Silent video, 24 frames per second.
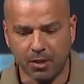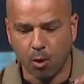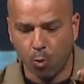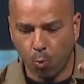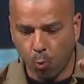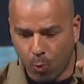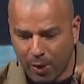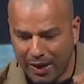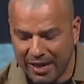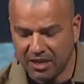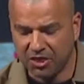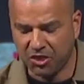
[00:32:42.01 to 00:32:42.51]

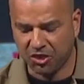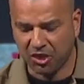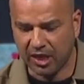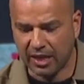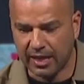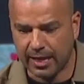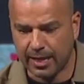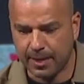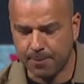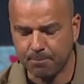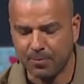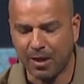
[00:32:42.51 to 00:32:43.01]
We
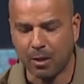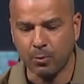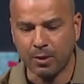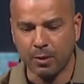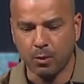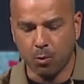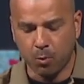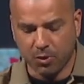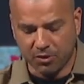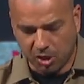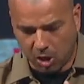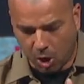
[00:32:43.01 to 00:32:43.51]
think that we
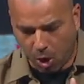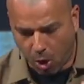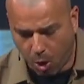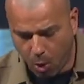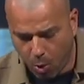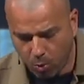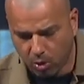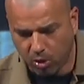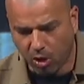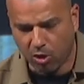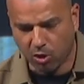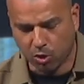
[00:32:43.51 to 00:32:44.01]
will
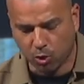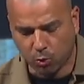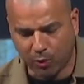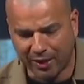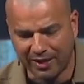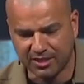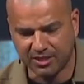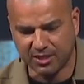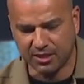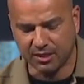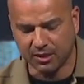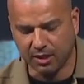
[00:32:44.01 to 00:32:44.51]
withhold our
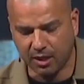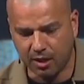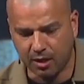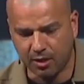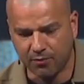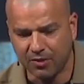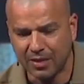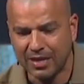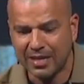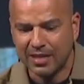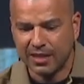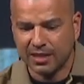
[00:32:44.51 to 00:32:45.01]
grace and
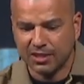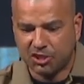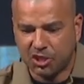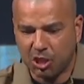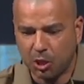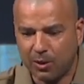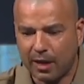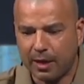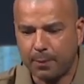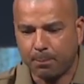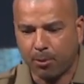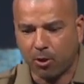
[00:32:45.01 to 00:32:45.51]
love
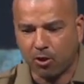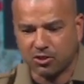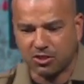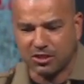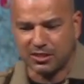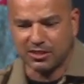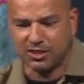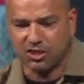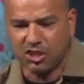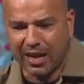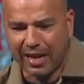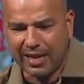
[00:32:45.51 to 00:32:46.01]
until a
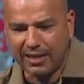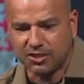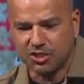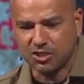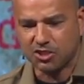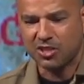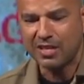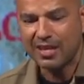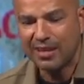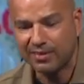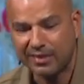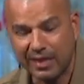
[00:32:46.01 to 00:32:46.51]
person
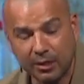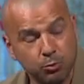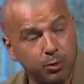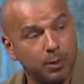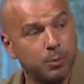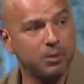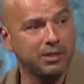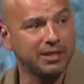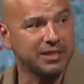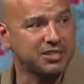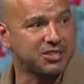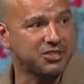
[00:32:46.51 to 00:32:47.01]
changes, then we
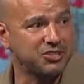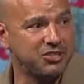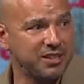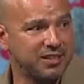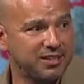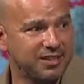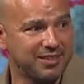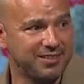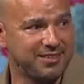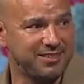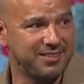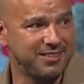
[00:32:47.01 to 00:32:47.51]
will extend
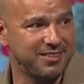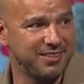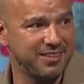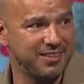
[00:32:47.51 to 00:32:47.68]
it.